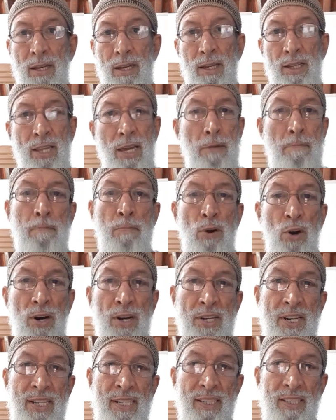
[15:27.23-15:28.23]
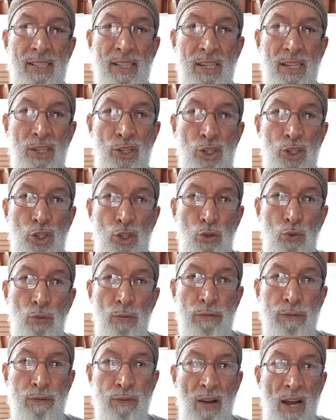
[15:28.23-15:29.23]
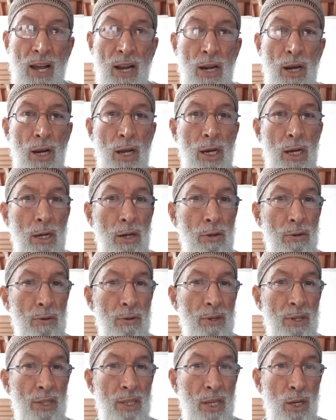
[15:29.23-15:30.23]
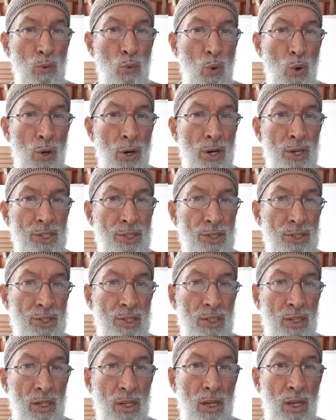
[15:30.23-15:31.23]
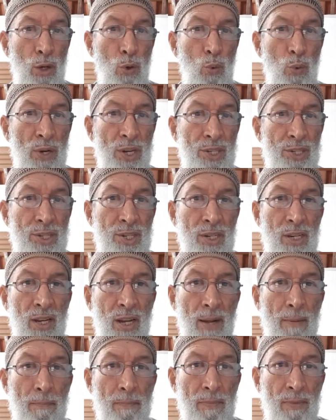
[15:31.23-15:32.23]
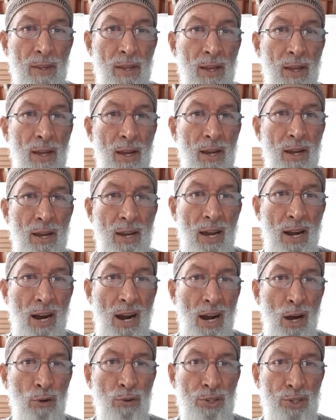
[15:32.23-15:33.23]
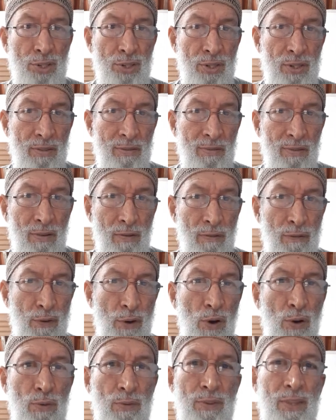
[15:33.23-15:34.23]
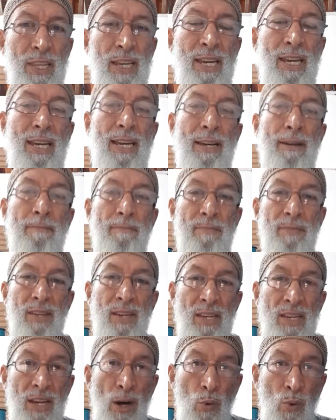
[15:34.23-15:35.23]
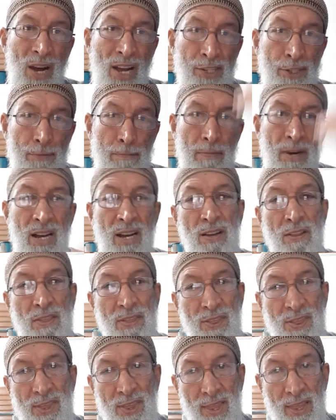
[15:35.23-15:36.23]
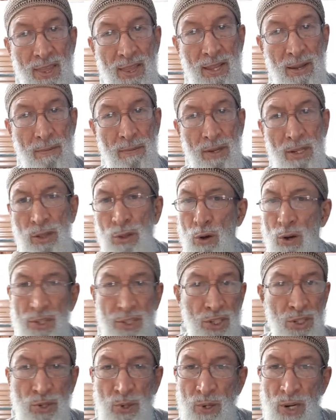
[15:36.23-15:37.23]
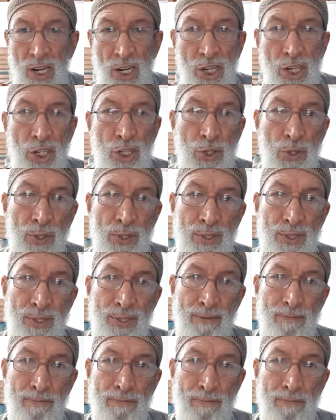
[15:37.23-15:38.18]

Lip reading: the important is to follow the words which get out from the Yahweh's mouth, not the religions.